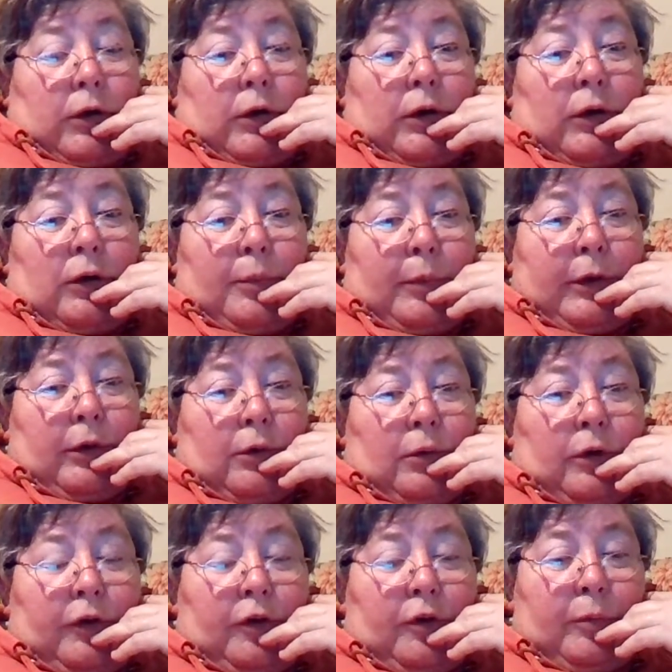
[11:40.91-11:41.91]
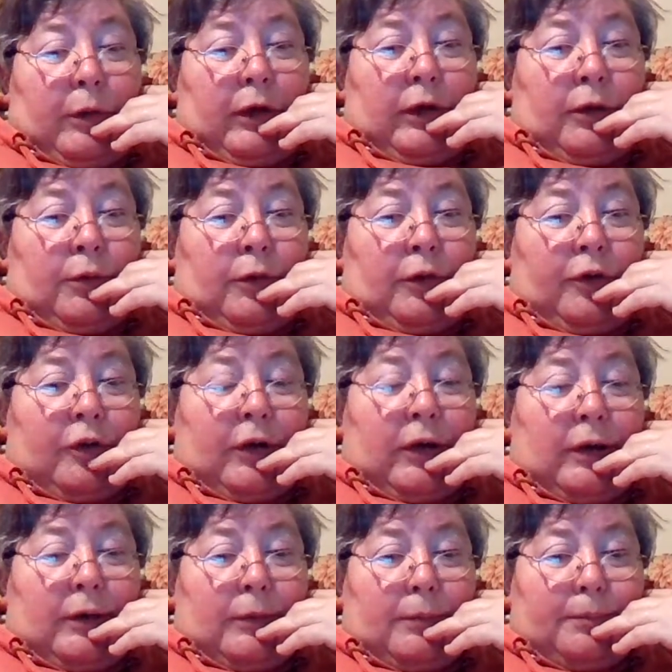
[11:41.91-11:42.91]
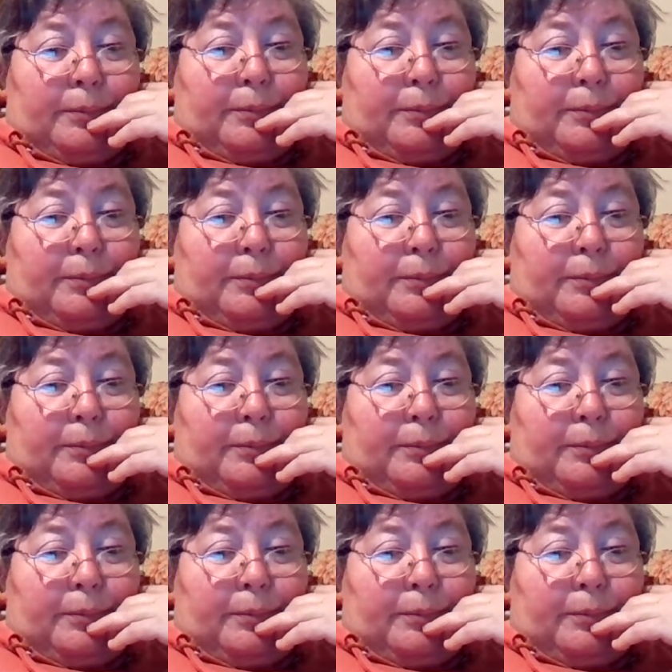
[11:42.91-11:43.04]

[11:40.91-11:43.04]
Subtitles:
Lo and behold, it's Amelia Noyes again.